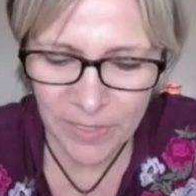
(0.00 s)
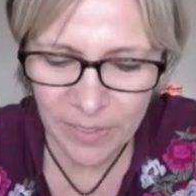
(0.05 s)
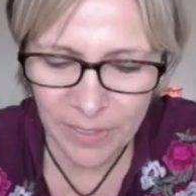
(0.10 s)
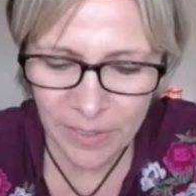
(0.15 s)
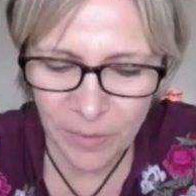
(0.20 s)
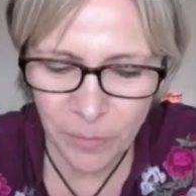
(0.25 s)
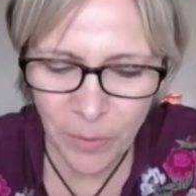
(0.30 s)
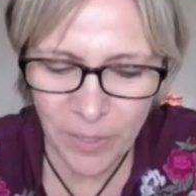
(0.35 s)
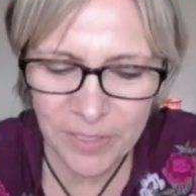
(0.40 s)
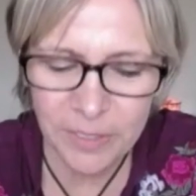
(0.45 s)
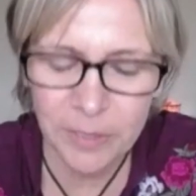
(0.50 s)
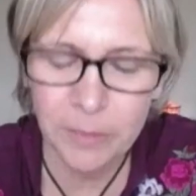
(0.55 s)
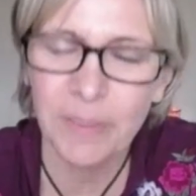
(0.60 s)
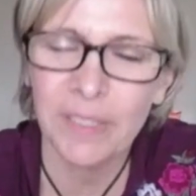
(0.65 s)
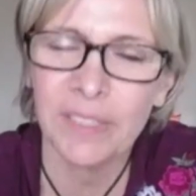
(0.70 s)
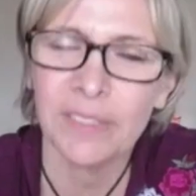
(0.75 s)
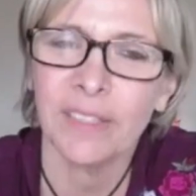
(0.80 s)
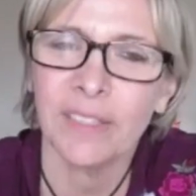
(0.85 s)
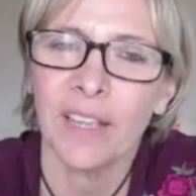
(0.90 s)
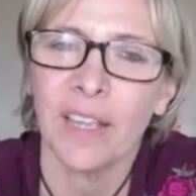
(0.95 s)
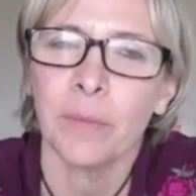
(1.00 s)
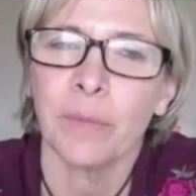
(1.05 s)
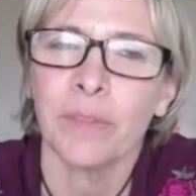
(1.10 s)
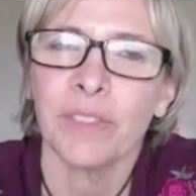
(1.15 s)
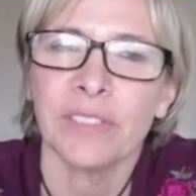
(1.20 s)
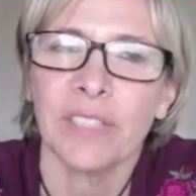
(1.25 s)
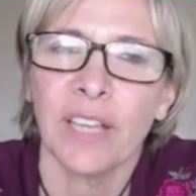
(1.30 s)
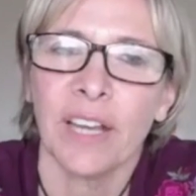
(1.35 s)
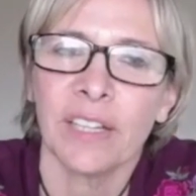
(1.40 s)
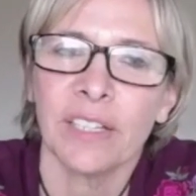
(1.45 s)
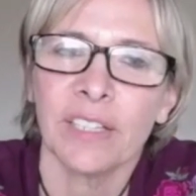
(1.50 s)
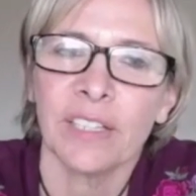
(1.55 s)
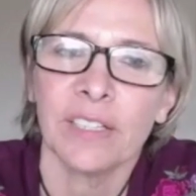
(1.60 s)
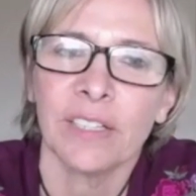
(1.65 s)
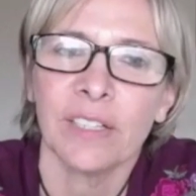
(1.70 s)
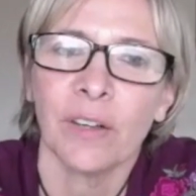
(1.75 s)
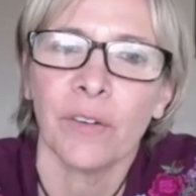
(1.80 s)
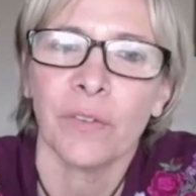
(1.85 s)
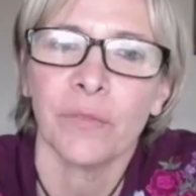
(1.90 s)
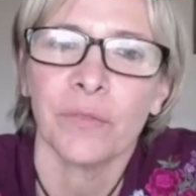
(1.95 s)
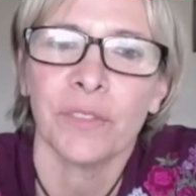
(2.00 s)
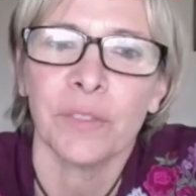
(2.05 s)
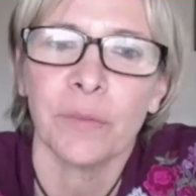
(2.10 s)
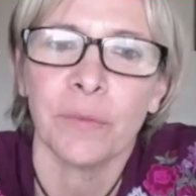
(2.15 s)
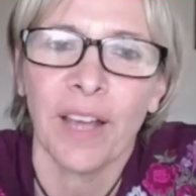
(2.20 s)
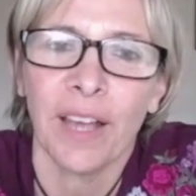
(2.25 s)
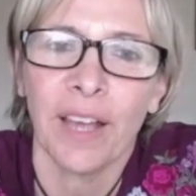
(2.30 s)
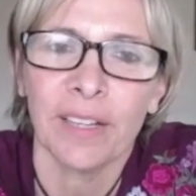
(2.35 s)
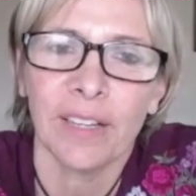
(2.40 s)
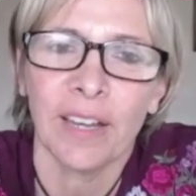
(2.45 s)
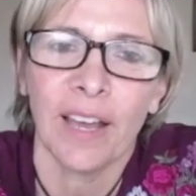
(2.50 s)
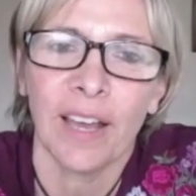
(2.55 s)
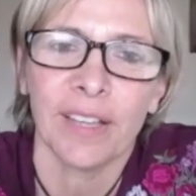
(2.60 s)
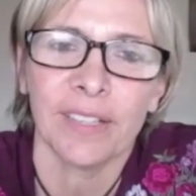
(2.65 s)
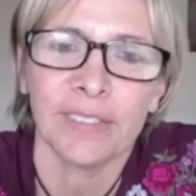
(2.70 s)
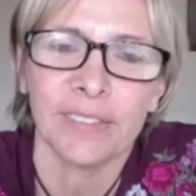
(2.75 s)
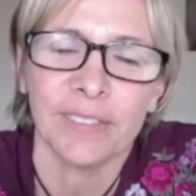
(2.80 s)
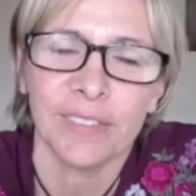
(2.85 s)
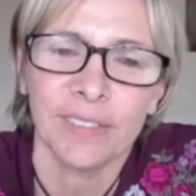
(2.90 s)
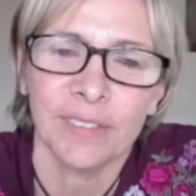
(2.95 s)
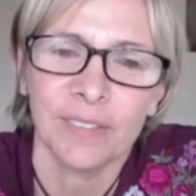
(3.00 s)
What's mean the emissary of divine light?